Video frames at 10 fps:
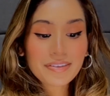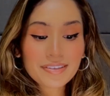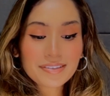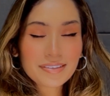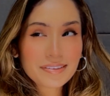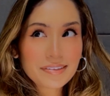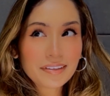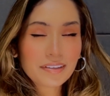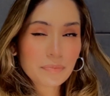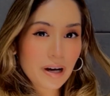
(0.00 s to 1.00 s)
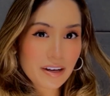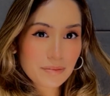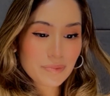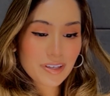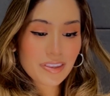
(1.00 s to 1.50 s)
This is the
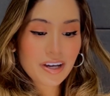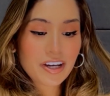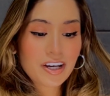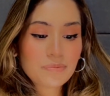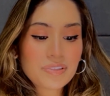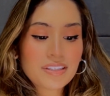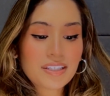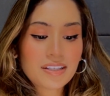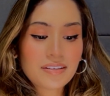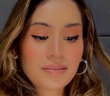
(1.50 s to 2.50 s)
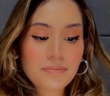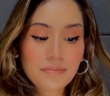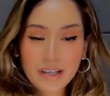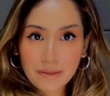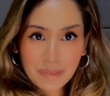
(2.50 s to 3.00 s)
lobotomy that comes to
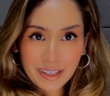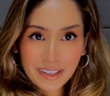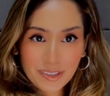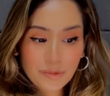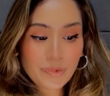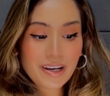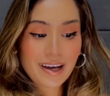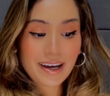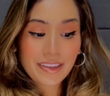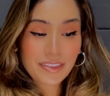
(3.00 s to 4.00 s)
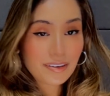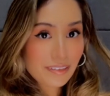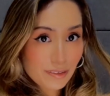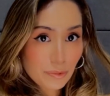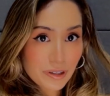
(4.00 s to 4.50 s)
my mind when I think
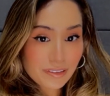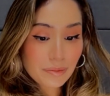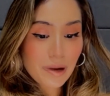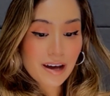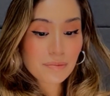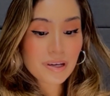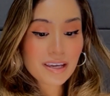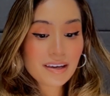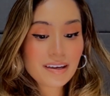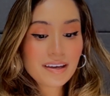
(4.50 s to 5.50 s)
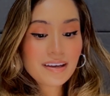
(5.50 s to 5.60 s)
of the word lobotomy.